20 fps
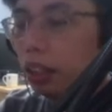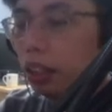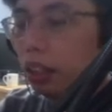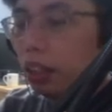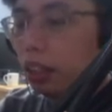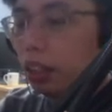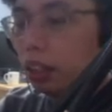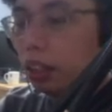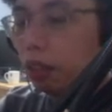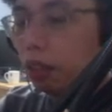
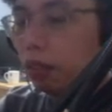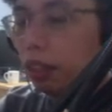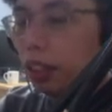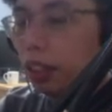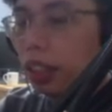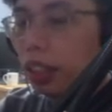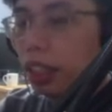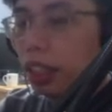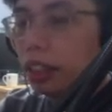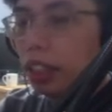someone is
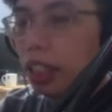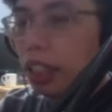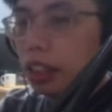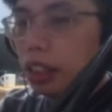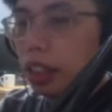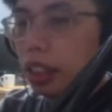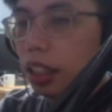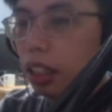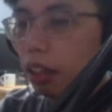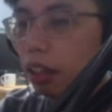accessing
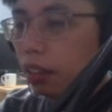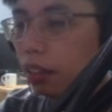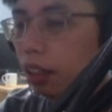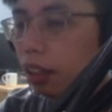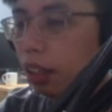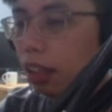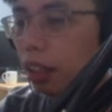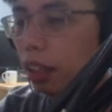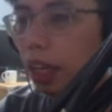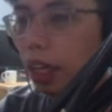
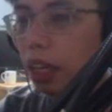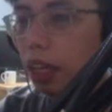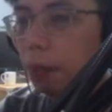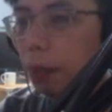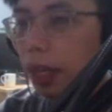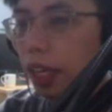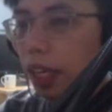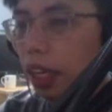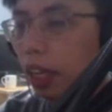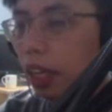our
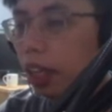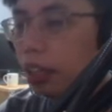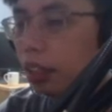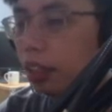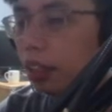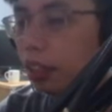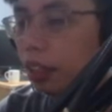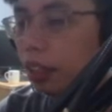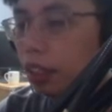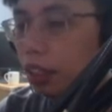API
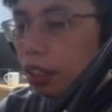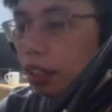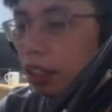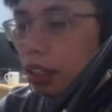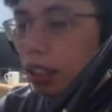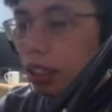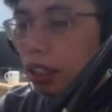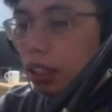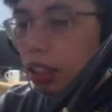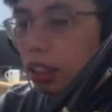
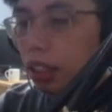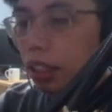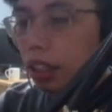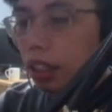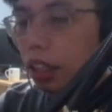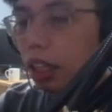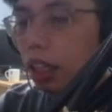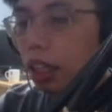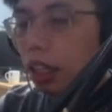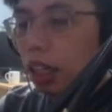
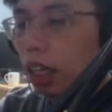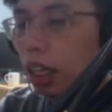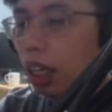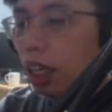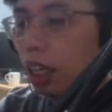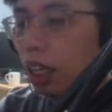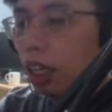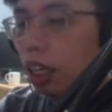uh,